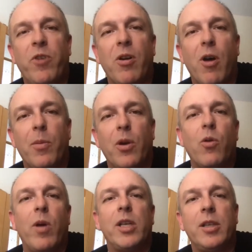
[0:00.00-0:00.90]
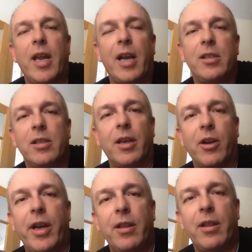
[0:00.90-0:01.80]
phenomenal question. Excellent,
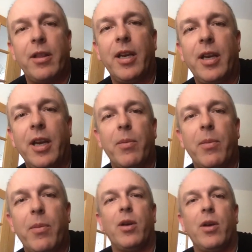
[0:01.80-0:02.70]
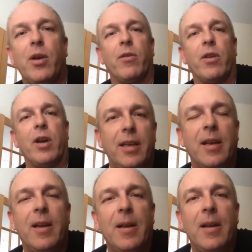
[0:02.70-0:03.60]
great thinking by whoever
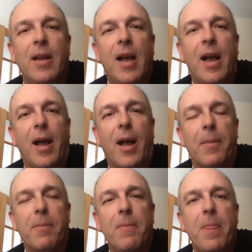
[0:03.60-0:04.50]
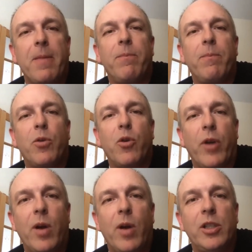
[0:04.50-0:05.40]
asked it. Um,
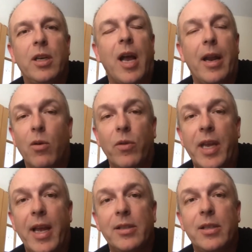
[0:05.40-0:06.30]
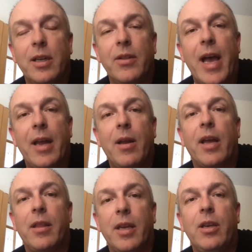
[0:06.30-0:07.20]
Great question. I don't know the answer to that. I
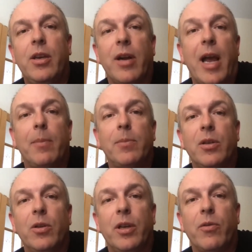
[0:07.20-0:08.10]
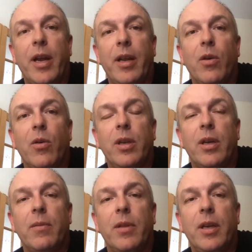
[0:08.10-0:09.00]
think you're absolutely right, though,
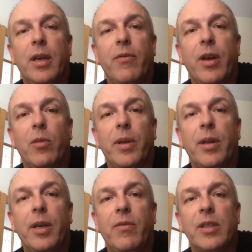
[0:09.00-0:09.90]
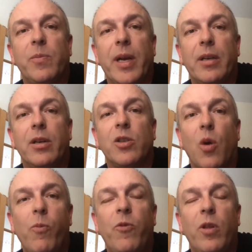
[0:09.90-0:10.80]
the, the availability of inspectors.
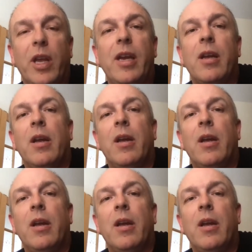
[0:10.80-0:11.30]
Hopefully,